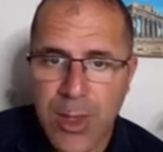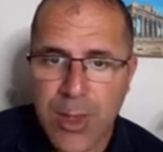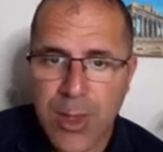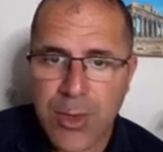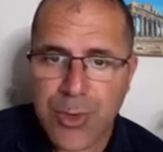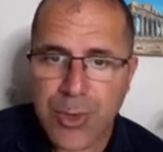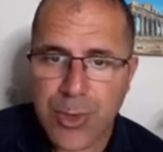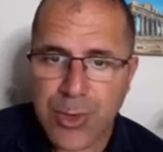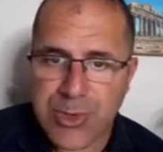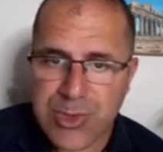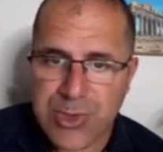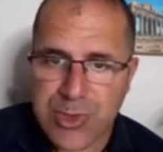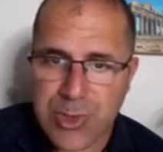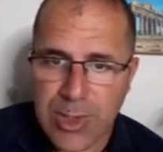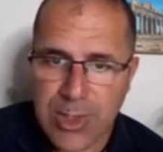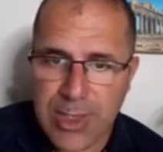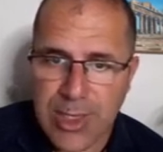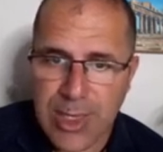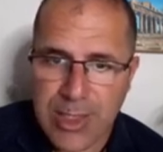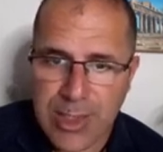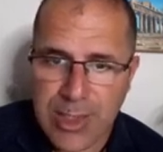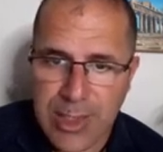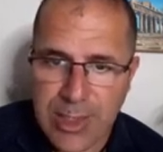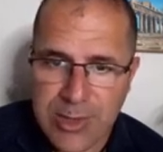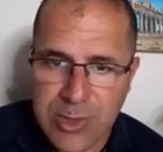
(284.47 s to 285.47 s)
There, so
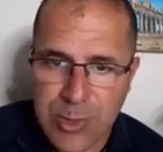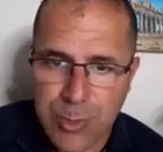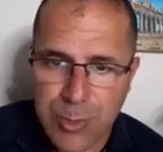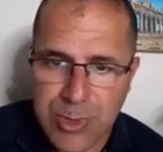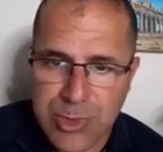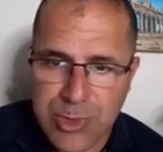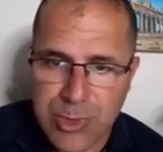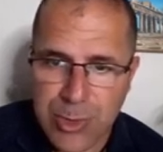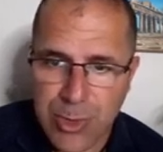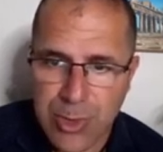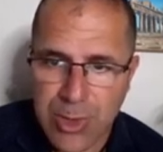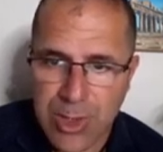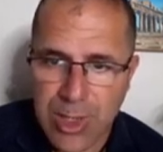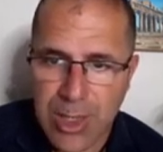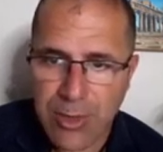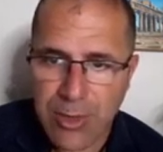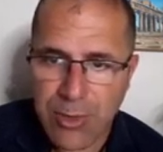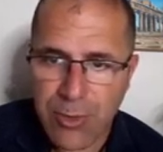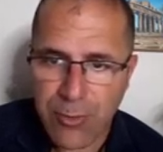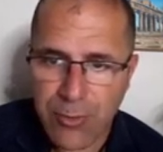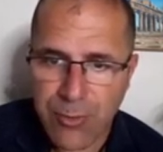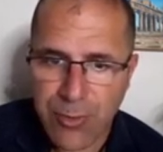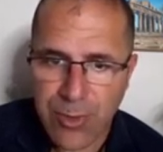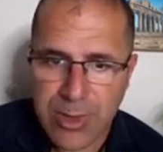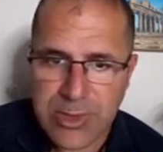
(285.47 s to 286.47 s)
again, endometrial
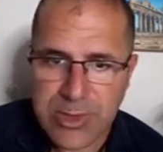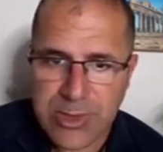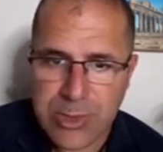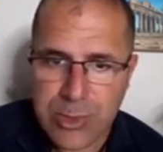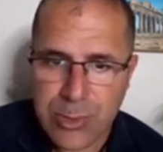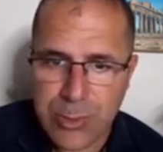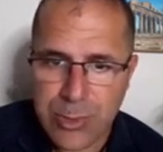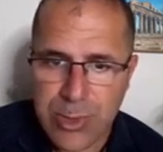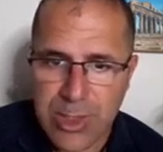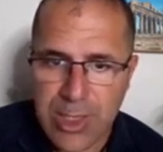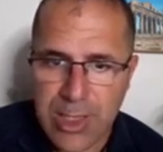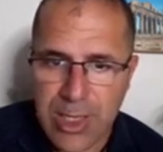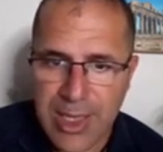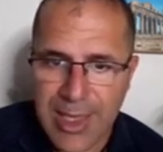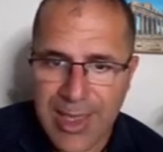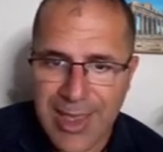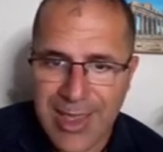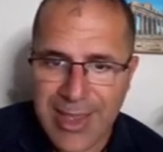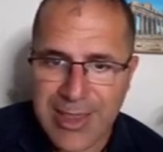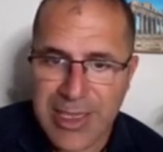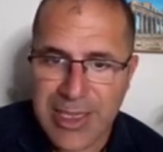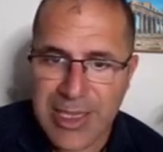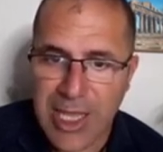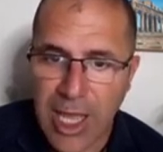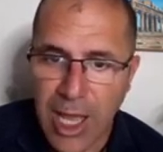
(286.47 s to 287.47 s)
cancer phase three
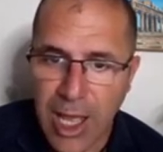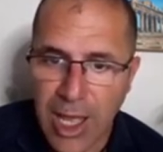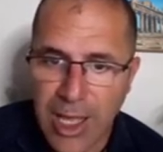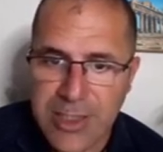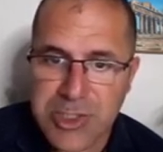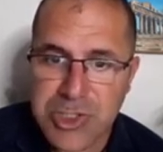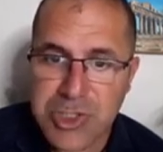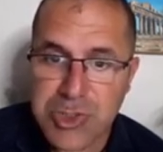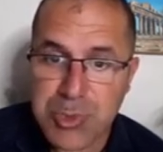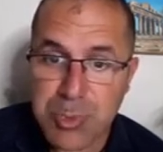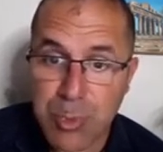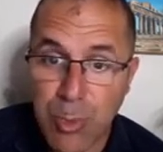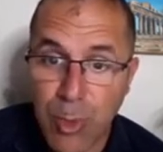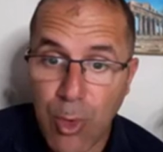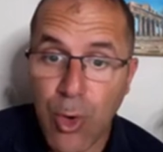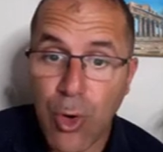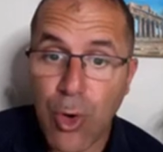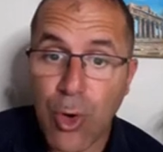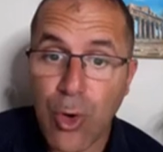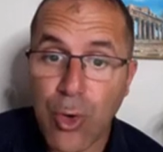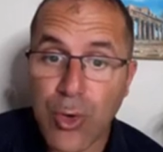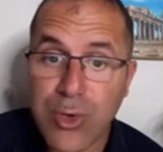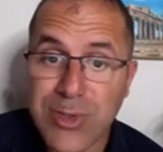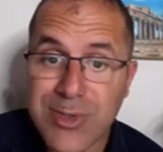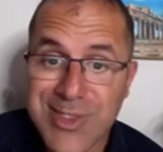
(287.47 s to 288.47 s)
and
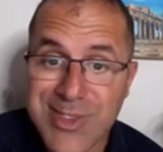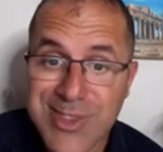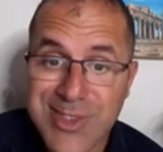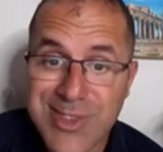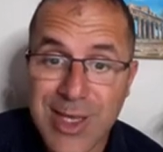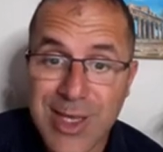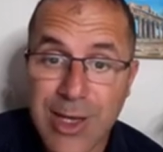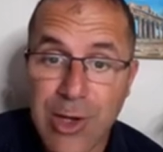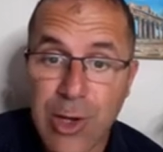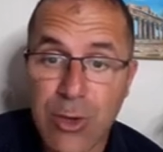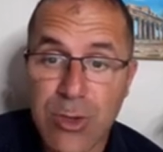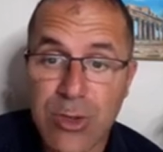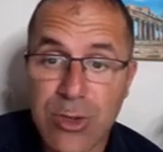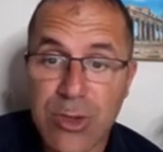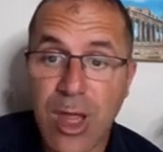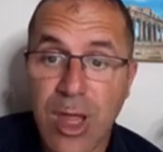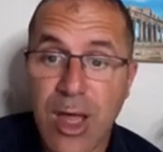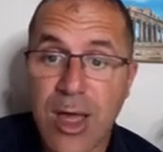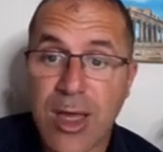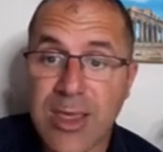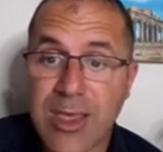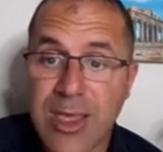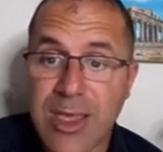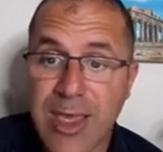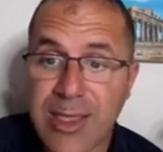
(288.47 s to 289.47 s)
non-small cell
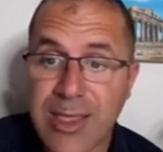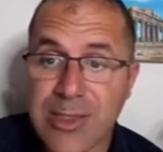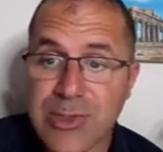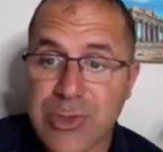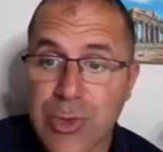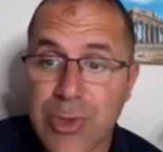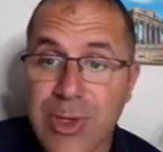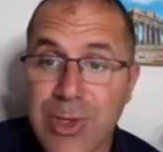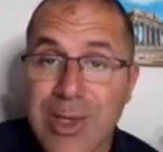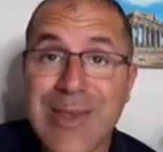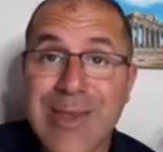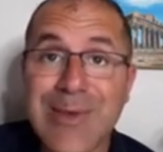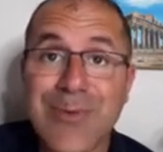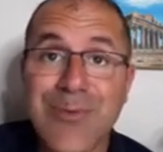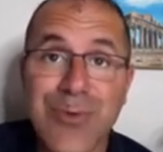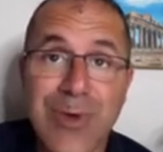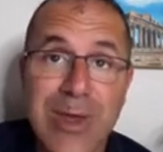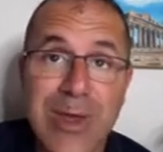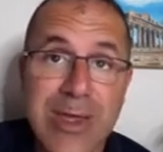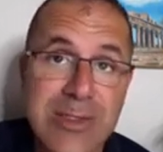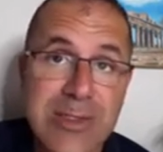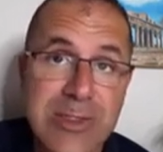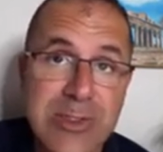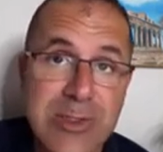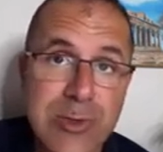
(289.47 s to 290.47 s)
lung cancer in
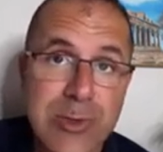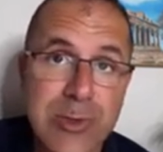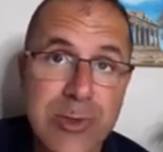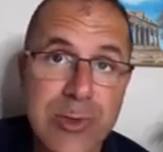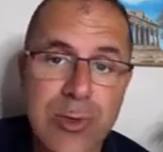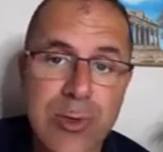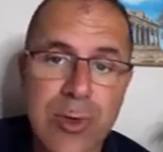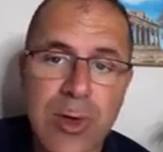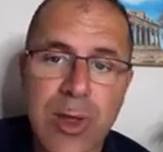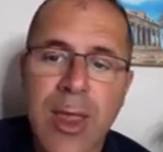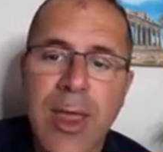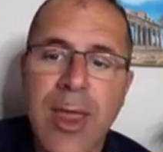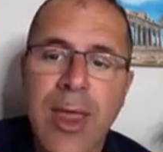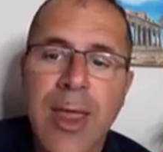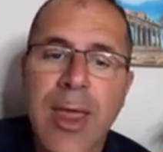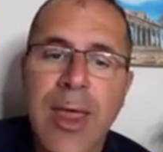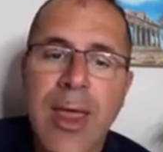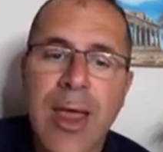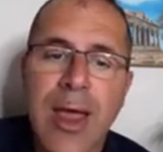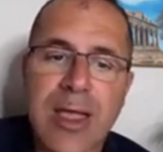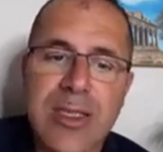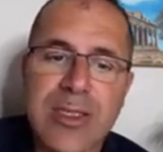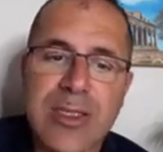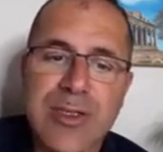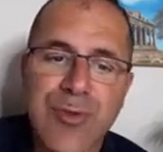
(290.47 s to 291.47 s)
phase two.
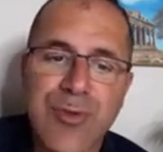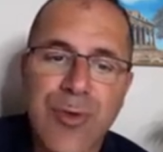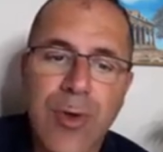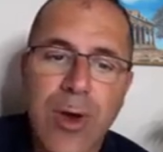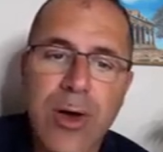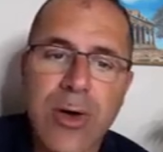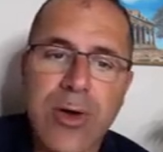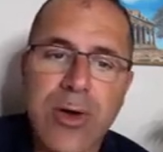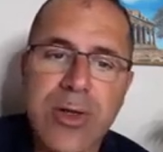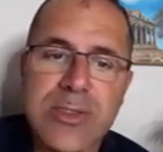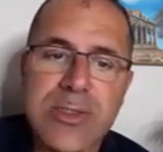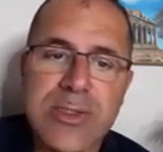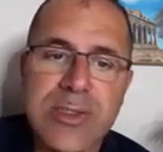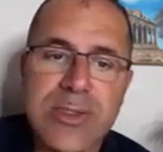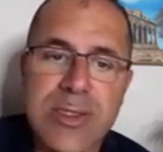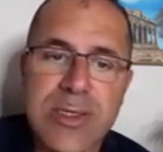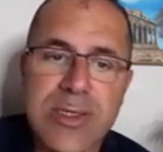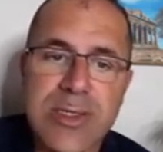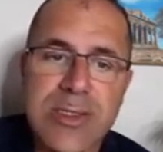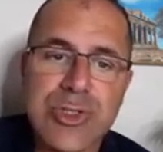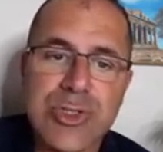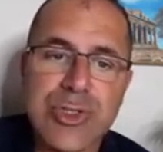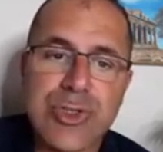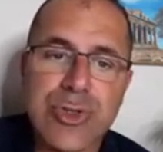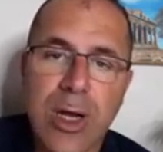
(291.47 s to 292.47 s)
As far as
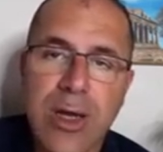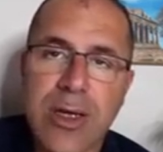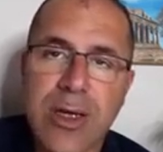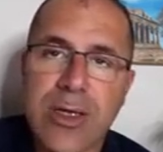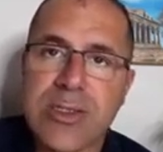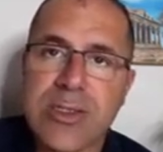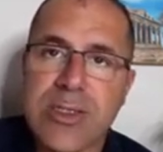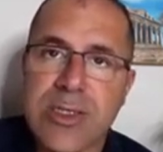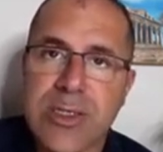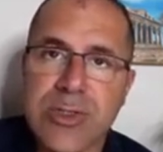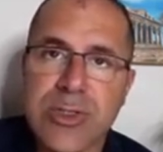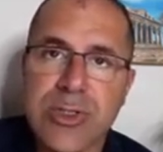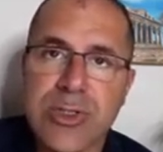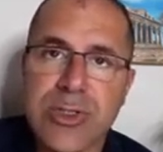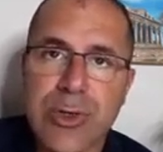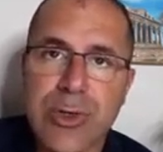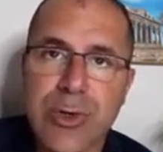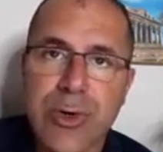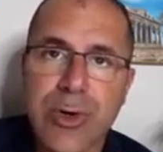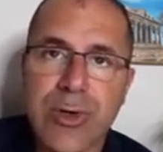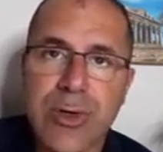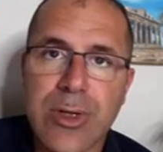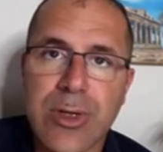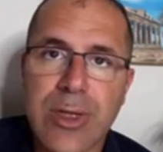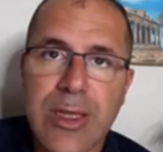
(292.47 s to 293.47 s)
this drug is
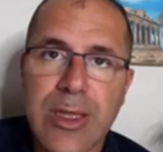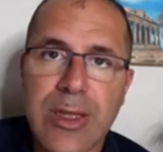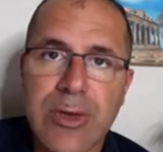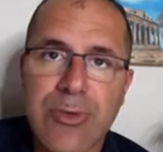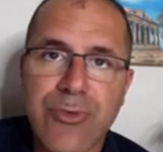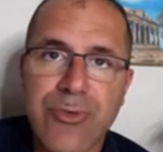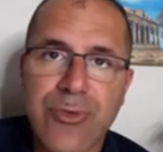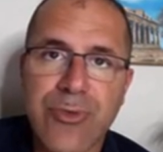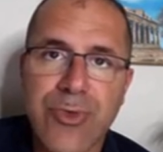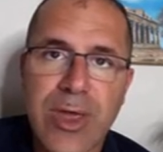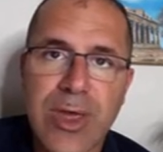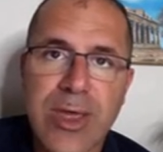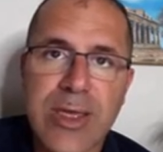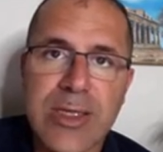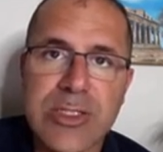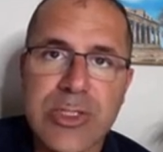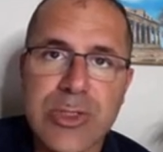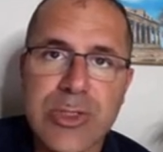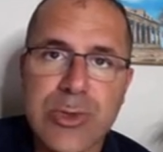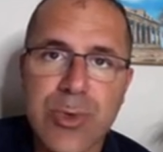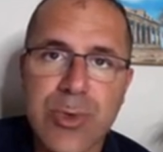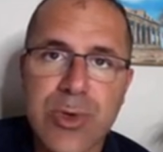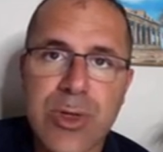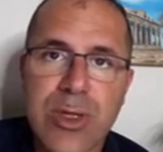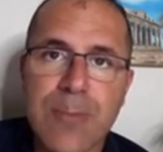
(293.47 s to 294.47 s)
concerned in phase
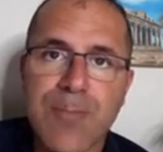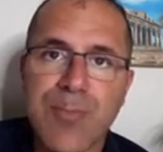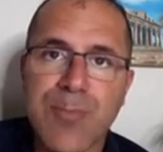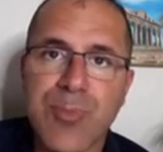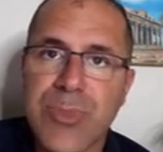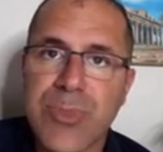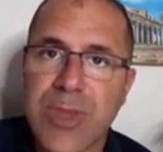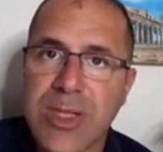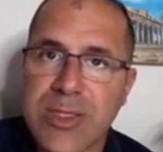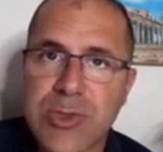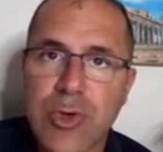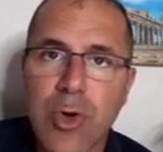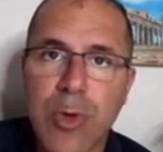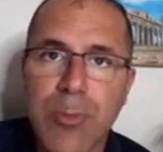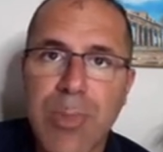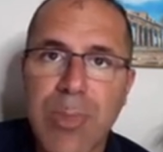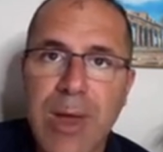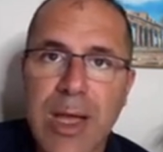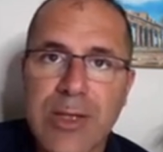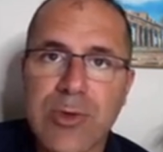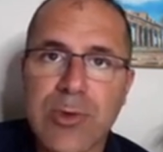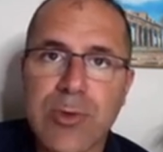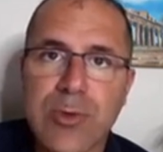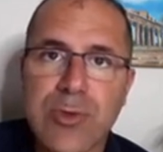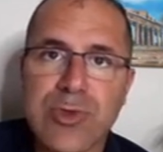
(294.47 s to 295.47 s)
three, let's go
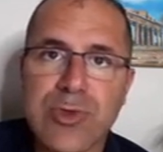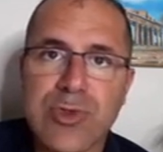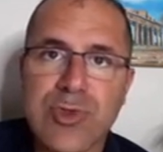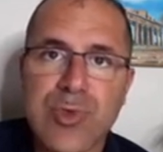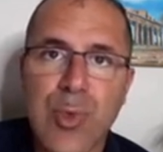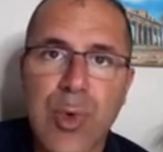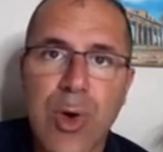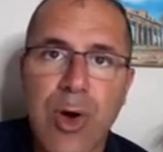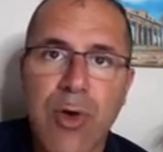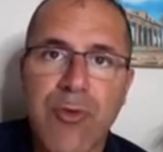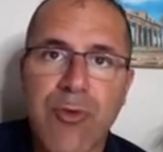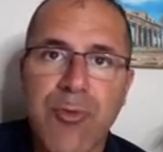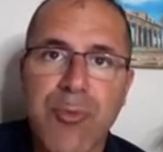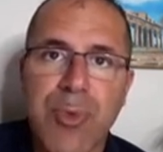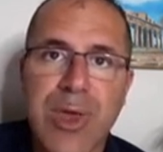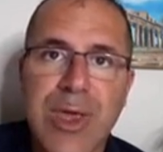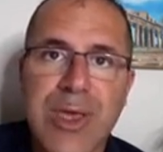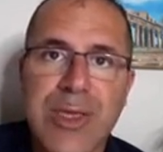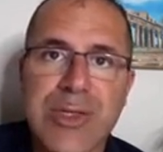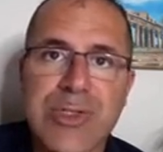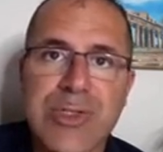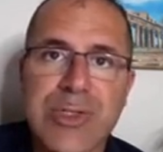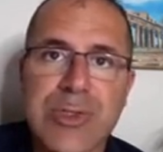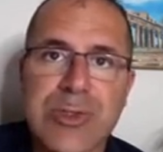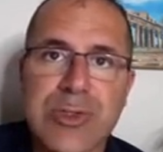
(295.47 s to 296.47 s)
back to those 12
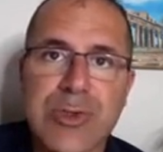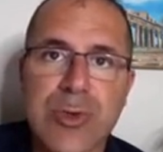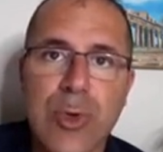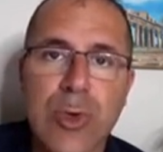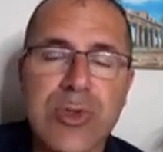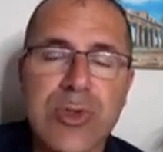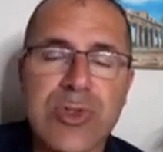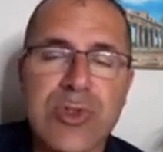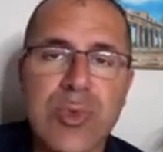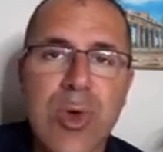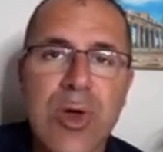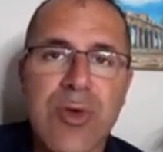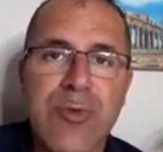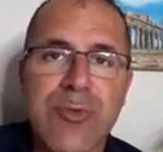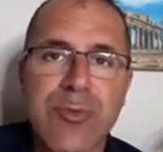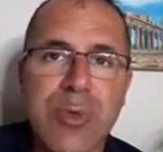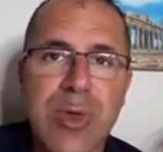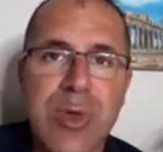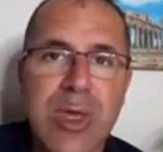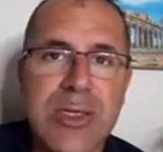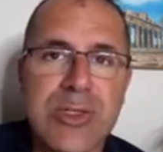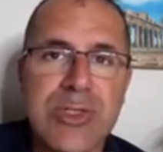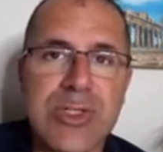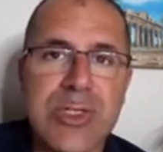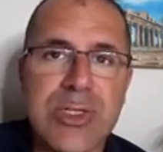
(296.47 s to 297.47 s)
patients. Those 12
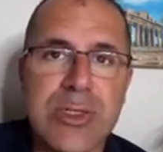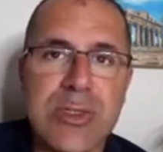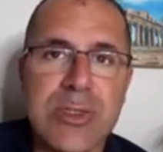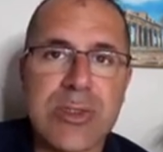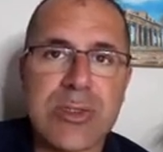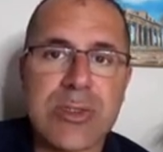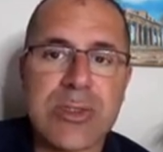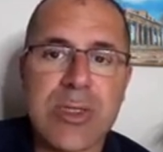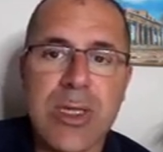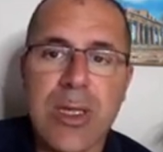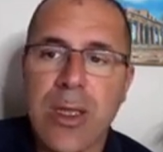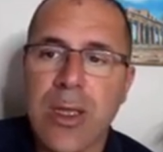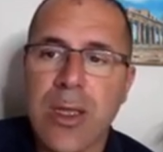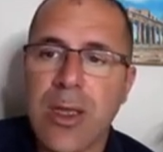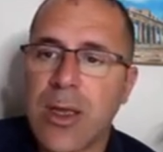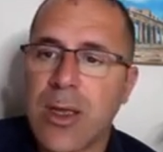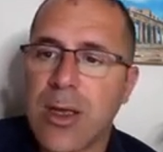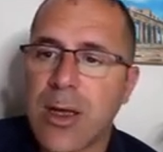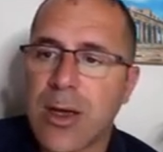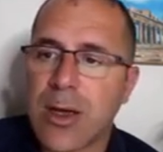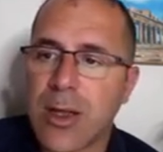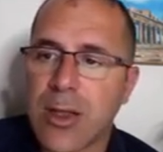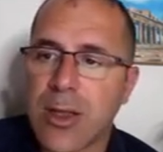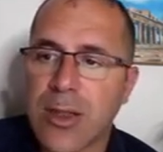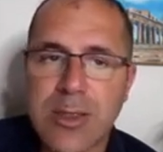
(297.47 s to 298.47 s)
patients
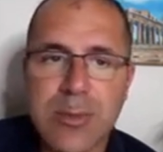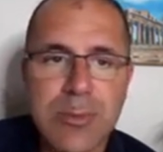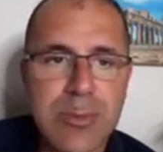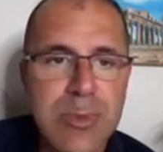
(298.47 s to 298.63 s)
Let